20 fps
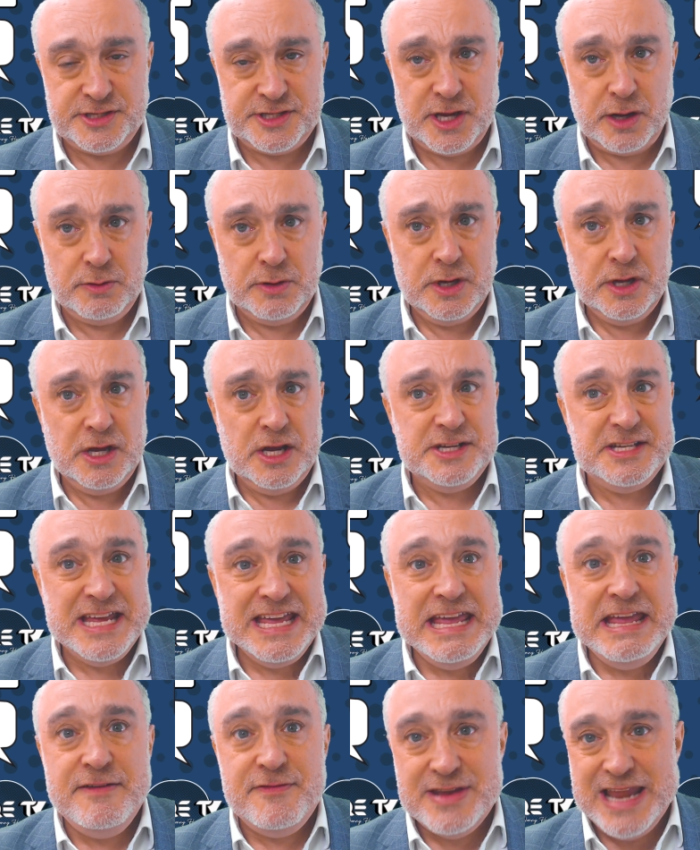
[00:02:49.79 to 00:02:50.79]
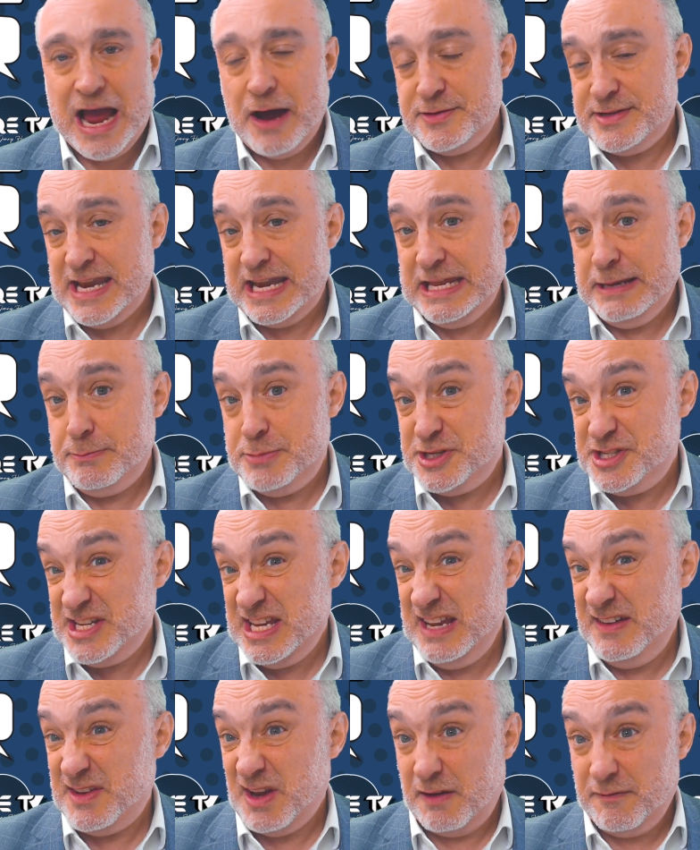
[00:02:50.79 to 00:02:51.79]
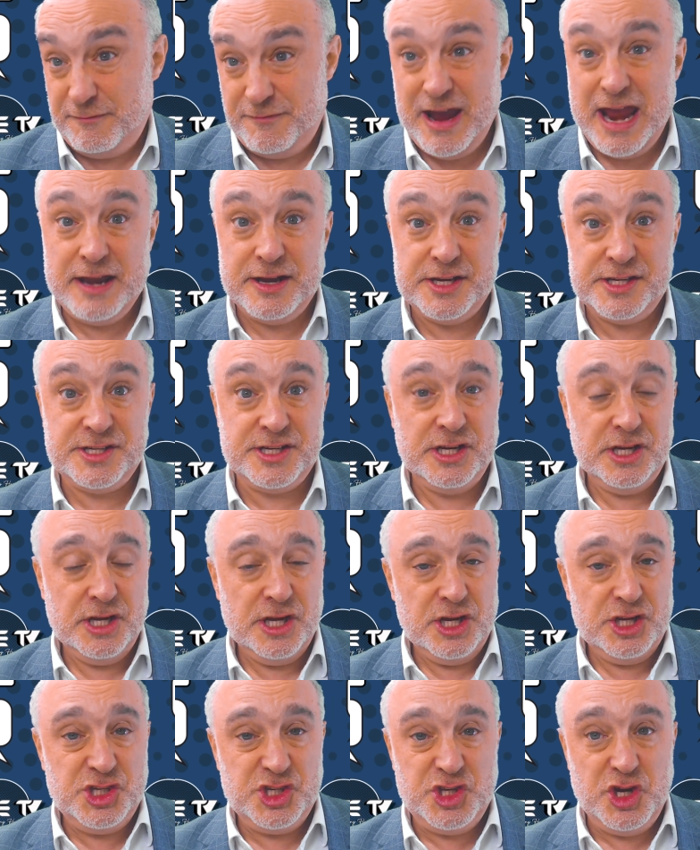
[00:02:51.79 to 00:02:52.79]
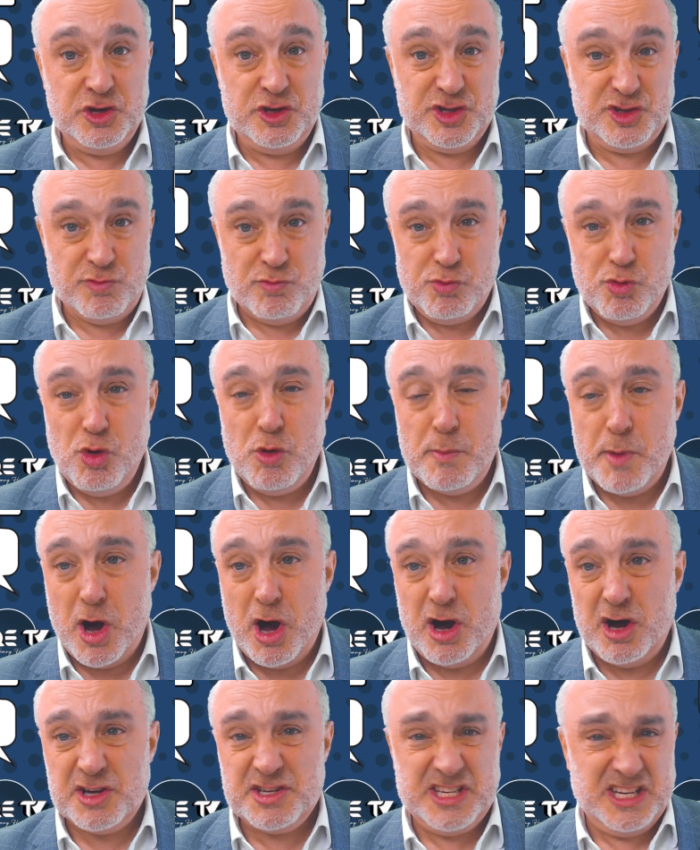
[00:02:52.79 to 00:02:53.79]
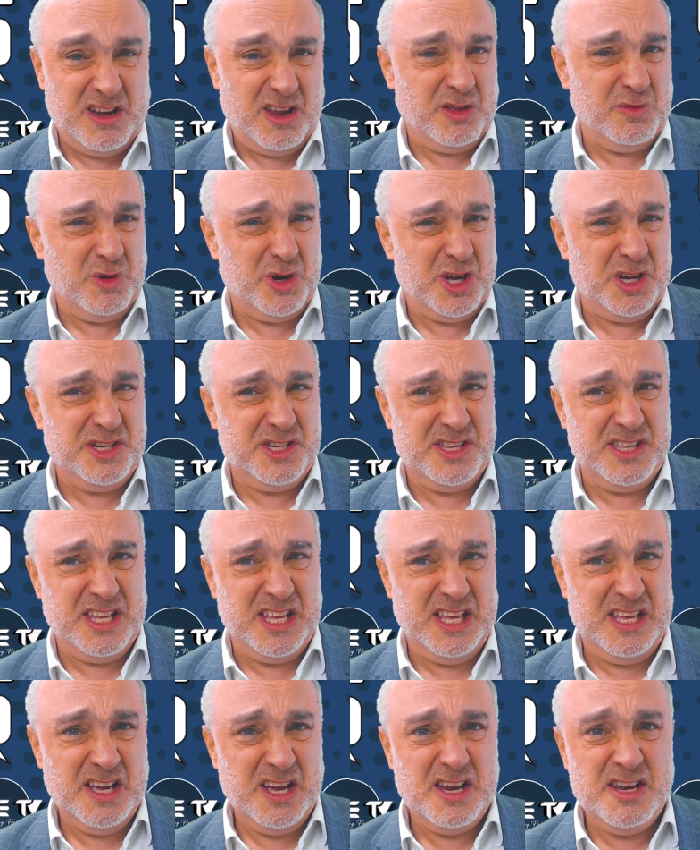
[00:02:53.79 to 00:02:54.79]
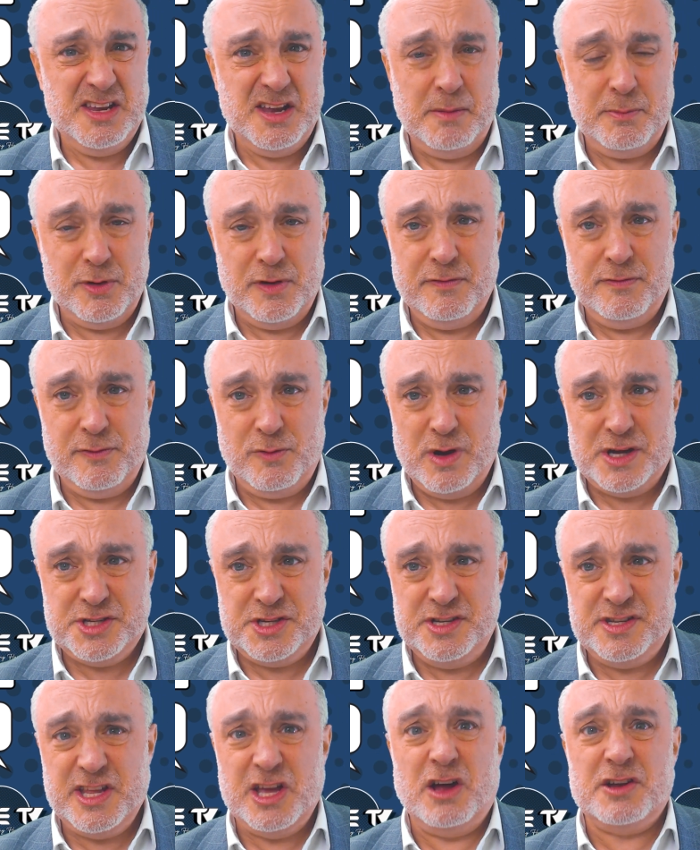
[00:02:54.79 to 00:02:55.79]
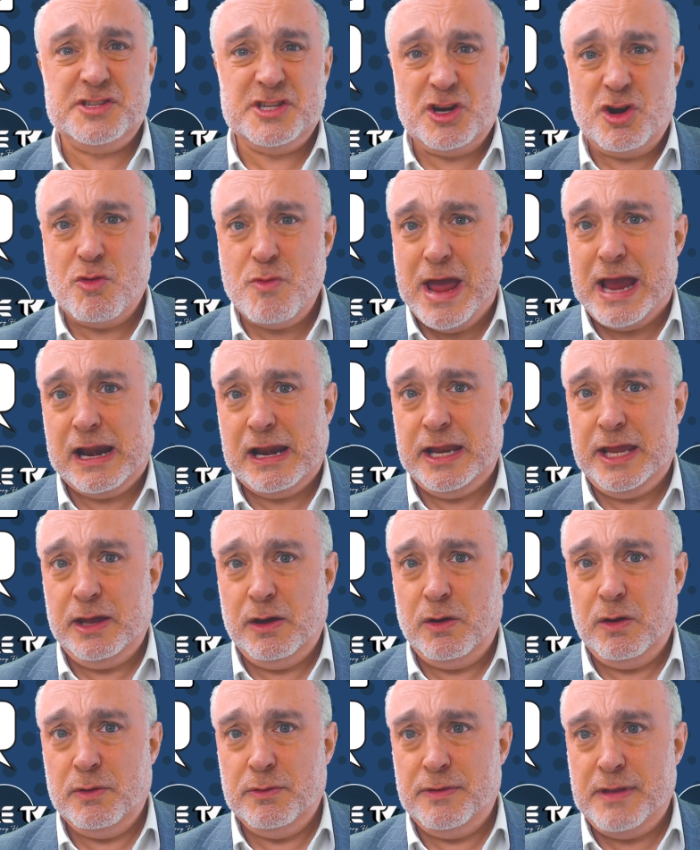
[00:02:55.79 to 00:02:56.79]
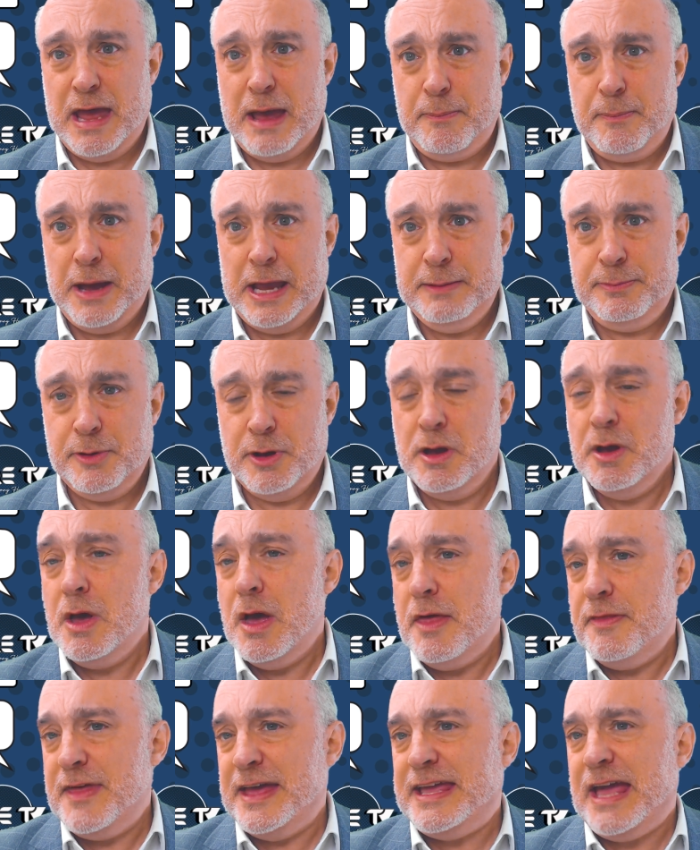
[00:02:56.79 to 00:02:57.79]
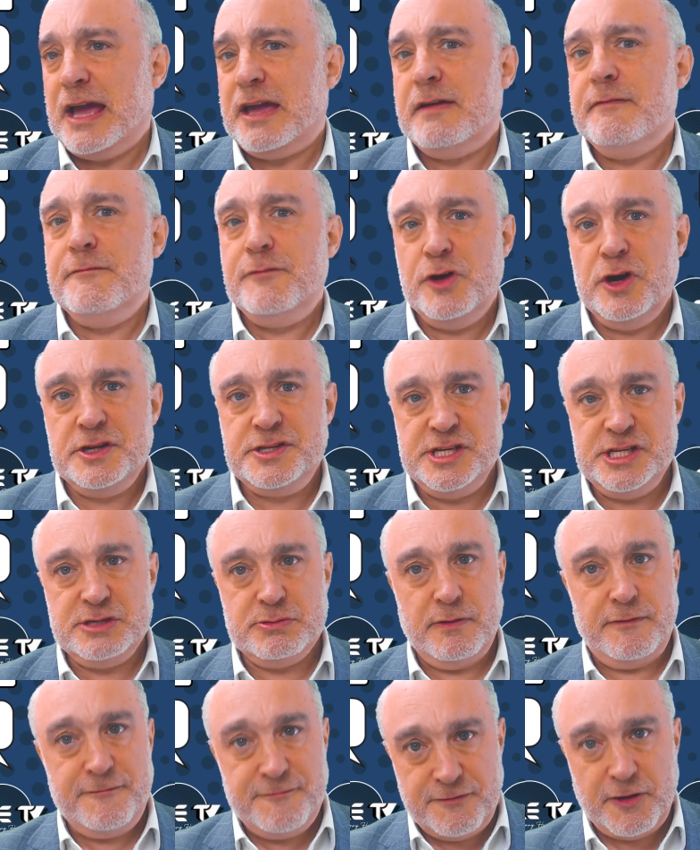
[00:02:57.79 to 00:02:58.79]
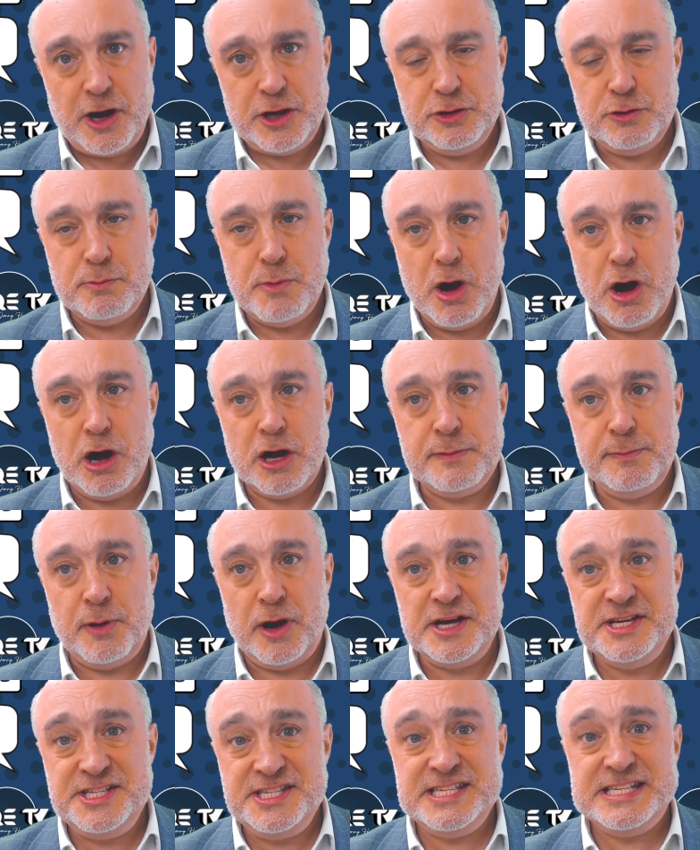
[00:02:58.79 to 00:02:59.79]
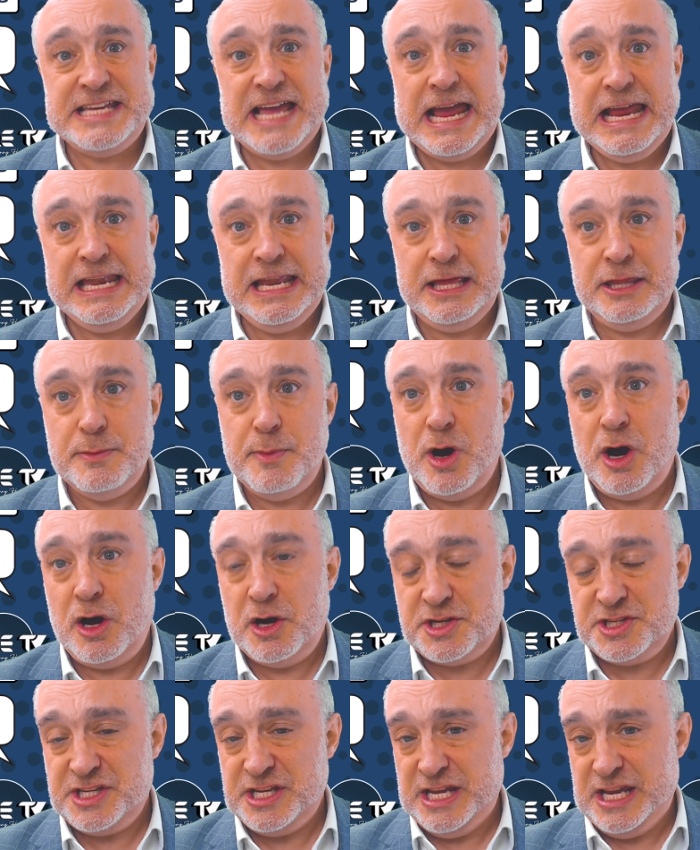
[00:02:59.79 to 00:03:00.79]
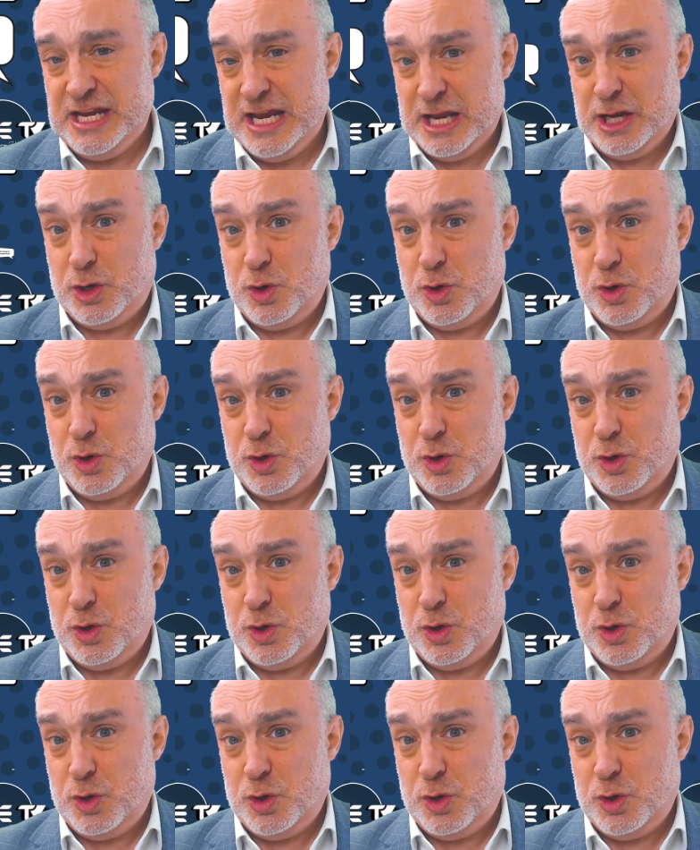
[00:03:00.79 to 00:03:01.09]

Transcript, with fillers: So, to even out any perceived unfairness, students' raw marks, in other words, the number of questions they answer correctly on their paper, they get converted to a final mark by scaling the marks in